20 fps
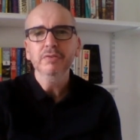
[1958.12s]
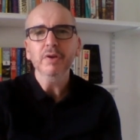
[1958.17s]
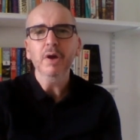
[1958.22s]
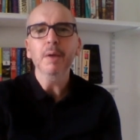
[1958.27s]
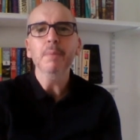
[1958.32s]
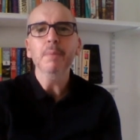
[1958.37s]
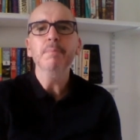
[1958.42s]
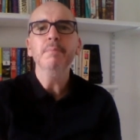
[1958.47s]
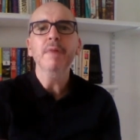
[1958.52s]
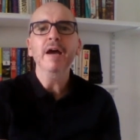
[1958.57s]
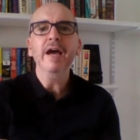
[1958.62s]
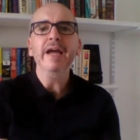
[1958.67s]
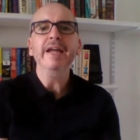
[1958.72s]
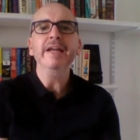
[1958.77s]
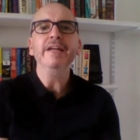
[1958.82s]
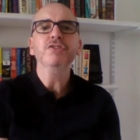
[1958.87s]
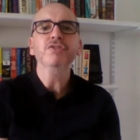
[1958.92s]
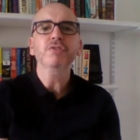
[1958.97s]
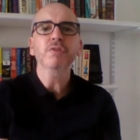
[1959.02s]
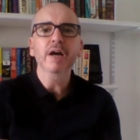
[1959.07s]
So I
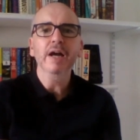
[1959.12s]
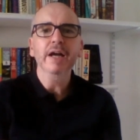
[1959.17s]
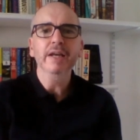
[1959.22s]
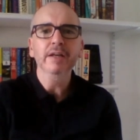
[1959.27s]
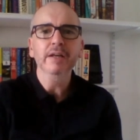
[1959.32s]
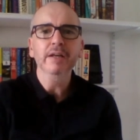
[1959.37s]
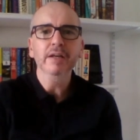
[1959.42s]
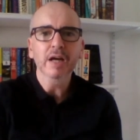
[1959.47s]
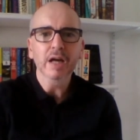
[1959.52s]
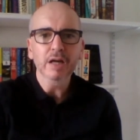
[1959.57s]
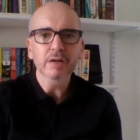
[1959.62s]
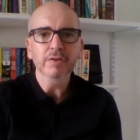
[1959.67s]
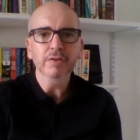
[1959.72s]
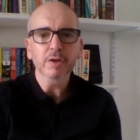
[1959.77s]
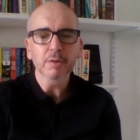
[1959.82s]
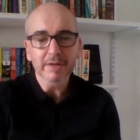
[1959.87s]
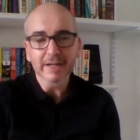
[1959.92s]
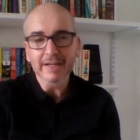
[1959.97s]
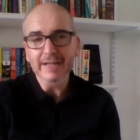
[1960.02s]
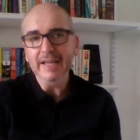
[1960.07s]
may try and
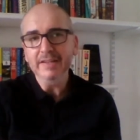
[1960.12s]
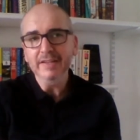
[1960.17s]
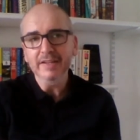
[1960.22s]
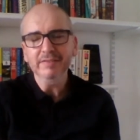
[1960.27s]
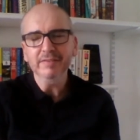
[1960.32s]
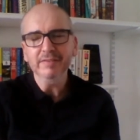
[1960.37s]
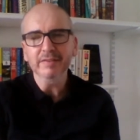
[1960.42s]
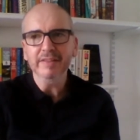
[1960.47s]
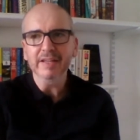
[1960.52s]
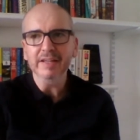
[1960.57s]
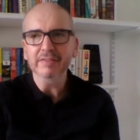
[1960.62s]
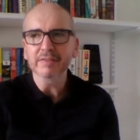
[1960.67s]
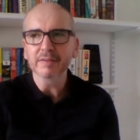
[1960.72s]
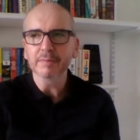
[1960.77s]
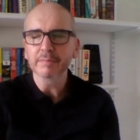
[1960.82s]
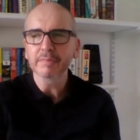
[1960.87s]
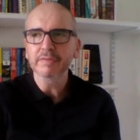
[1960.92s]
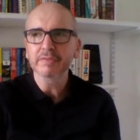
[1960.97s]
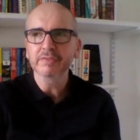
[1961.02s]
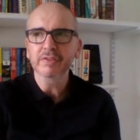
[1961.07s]
overcome. Again, these are things
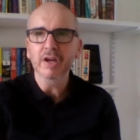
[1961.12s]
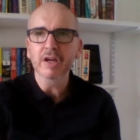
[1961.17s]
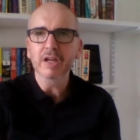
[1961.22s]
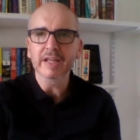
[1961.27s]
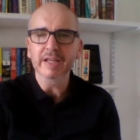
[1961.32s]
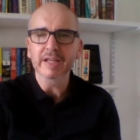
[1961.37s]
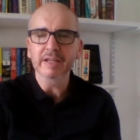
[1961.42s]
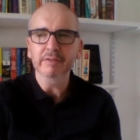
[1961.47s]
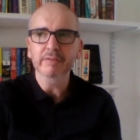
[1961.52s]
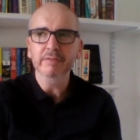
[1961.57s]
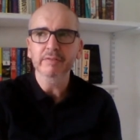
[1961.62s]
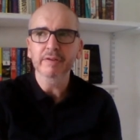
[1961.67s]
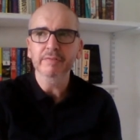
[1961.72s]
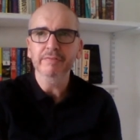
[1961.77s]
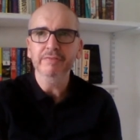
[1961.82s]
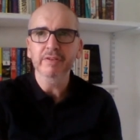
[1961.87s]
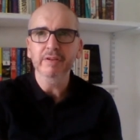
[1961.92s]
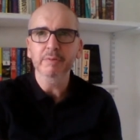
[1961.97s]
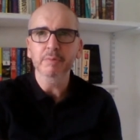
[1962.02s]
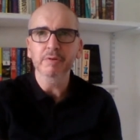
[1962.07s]
that certainly
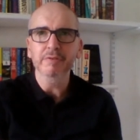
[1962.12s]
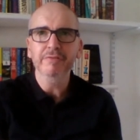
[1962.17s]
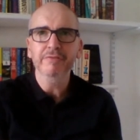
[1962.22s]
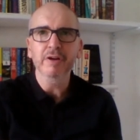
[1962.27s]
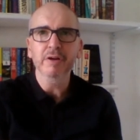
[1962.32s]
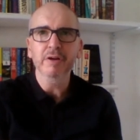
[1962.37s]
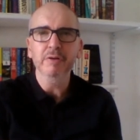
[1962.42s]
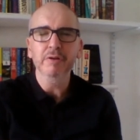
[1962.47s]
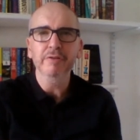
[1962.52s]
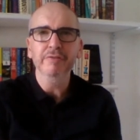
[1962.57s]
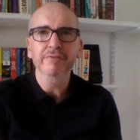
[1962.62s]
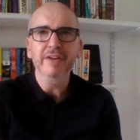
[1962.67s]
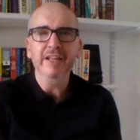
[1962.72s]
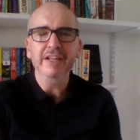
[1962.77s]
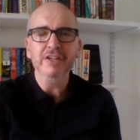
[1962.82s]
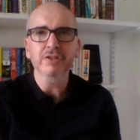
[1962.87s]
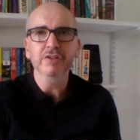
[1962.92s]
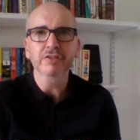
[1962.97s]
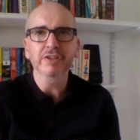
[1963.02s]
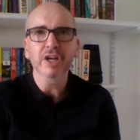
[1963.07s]
are, are, are
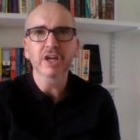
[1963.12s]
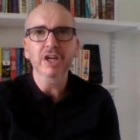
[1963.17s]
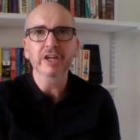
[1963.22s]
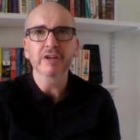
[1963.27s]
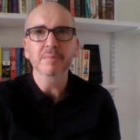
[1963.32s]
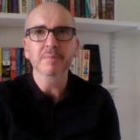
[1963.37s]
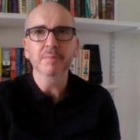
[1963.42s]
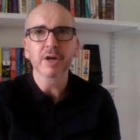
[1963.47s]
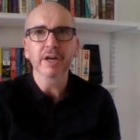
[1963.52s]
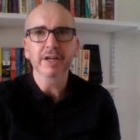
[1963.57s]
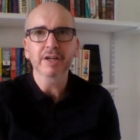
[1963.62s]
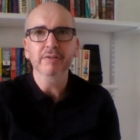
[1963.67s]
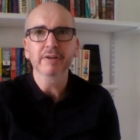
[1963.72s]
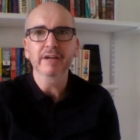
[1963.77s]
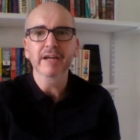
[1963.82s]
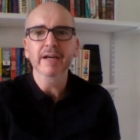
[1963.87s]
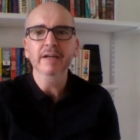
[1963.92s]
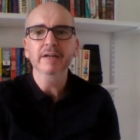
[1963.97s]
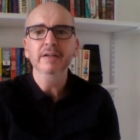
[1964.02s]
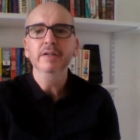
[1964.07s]
afflictions earlier.
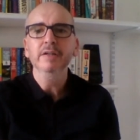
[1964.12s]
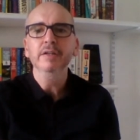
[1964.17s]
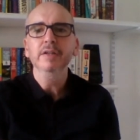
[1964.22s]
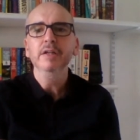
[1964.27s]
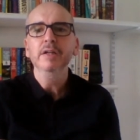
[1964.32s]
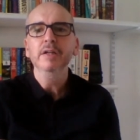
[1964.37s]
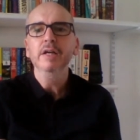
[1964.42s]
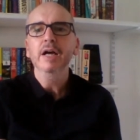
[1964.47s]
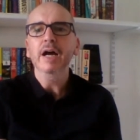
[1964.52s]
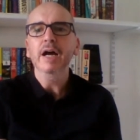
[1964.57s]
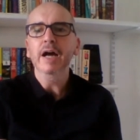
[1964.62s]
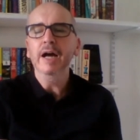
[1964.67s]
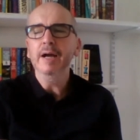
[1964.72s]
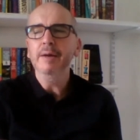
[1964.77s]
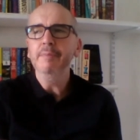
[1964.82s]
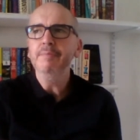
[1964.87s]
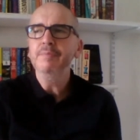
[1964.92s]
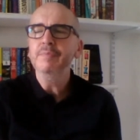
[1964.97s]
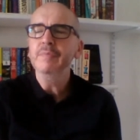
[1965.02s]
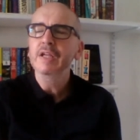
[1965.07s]

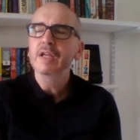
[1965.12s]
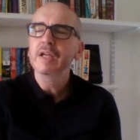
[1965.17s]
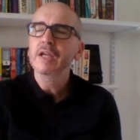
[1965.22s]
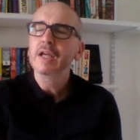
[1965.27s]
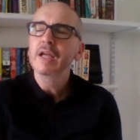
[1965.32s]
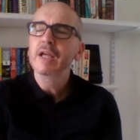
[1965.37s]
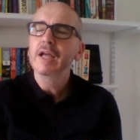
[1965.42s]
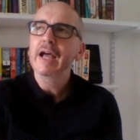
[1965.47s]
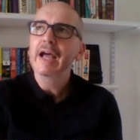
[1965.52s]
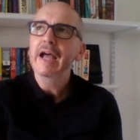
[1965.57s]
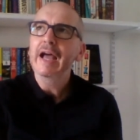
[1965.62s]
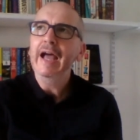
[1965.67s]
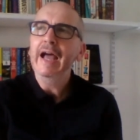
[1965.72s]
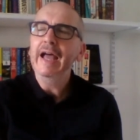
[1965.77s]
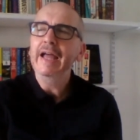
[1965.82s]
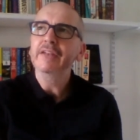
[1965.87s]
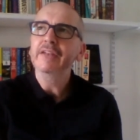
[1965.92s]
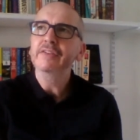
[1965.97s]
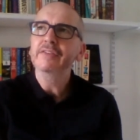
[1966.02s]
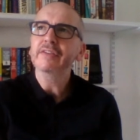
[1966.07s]
Um,
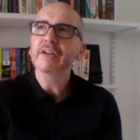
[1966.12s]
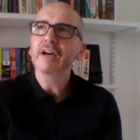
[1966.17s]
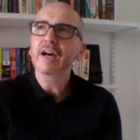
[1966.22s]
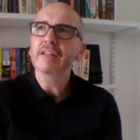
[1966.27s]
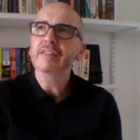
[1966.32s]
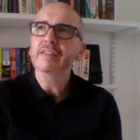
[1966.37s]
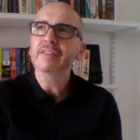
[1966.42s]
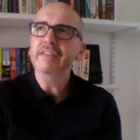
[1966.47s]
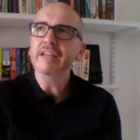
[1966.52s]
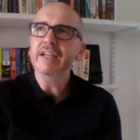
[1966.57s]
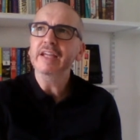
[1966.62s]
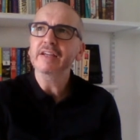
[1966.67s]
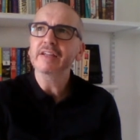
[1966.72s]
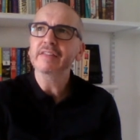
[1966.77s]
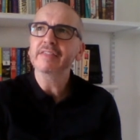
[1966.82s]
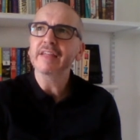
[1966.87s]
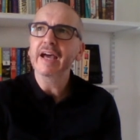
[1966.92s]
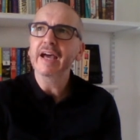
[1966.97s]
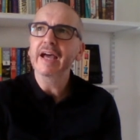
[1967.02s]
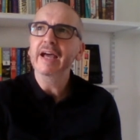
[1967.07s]
and I
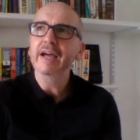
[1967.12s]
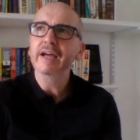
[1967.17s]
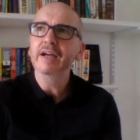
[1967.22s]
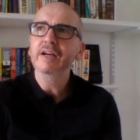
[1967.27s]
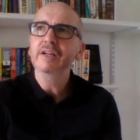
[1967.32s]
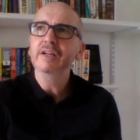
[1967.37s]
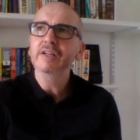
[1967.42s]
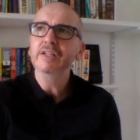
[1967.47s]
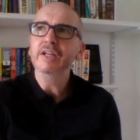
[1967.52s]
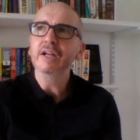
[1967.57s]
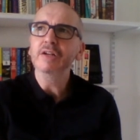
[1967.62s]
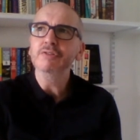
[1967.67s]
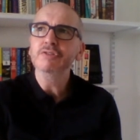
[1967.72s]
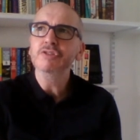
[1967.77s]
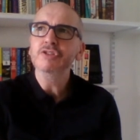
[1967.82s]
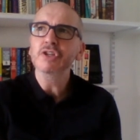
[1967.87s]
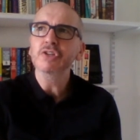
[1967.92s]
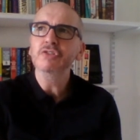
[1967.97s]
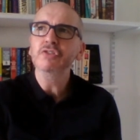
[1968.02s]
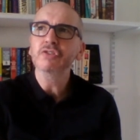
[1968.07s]
think that you know,
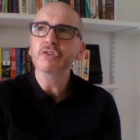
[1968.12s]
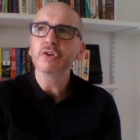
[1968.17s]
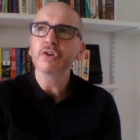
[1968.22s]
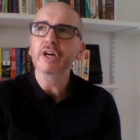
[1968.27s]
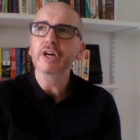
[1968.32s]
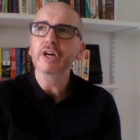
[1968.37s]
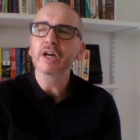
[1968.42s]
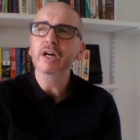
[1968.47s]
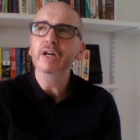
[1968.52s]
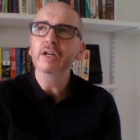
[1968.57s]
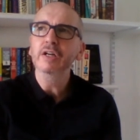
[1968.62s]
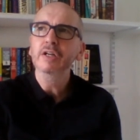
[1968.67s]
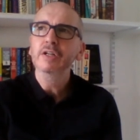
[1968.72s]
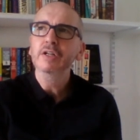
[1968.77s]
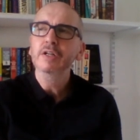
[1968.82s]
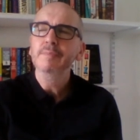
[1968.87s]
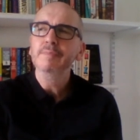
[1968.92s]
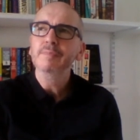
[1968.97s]
on a